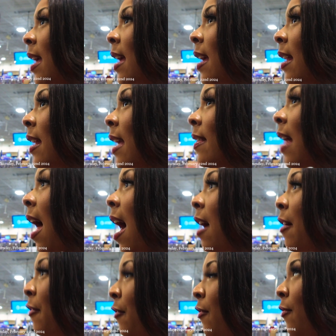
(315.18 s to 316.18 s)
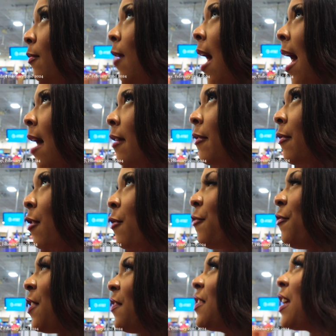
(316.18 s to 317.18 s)
then get the
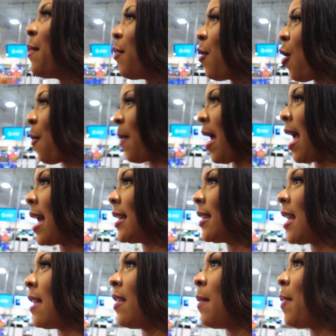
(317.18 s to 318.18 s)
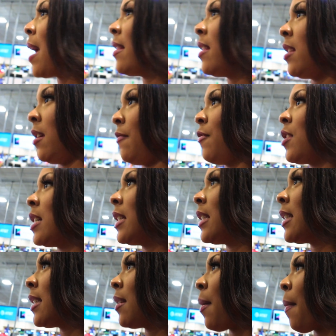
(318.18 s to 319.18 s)
iPhone 15 Pro Max and then pay the difference. You
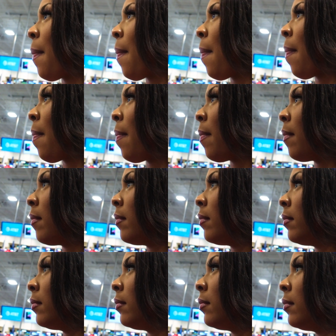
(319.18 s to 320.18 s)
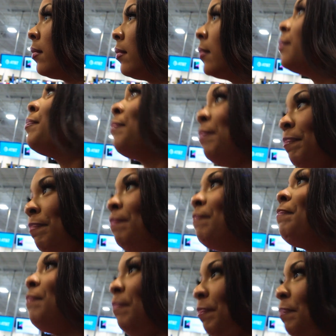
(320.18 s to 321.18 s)
just want to like trade in?
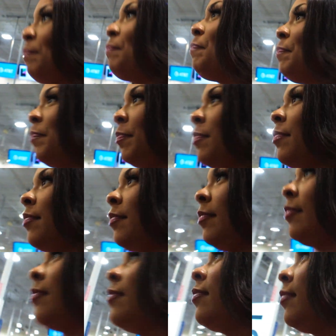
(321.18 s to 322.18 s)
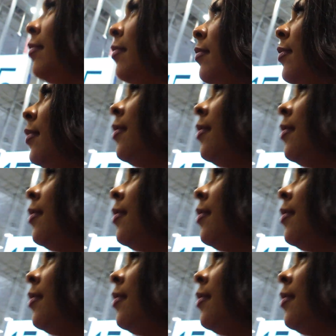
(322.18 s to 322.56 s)
Mm-hmm. It's like right here, she can trade you in.